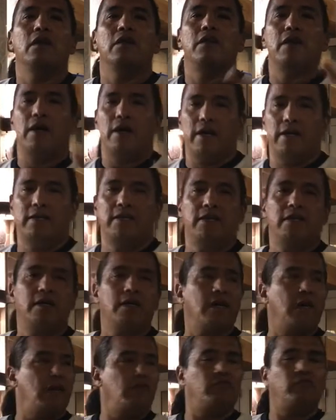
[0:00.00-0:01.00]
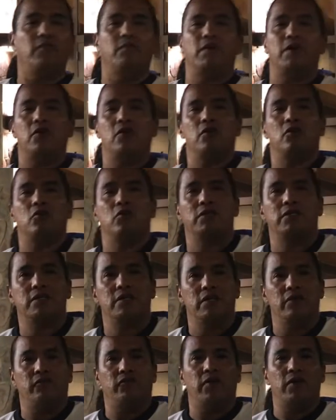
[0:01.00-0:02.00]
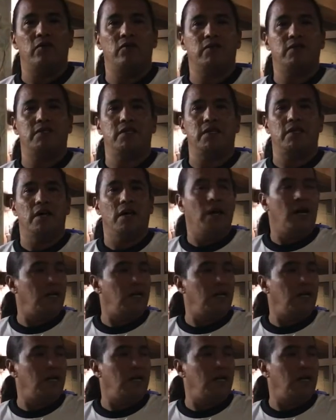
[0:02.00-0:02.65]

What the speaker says: that idea came from the Iroquois Confederacy.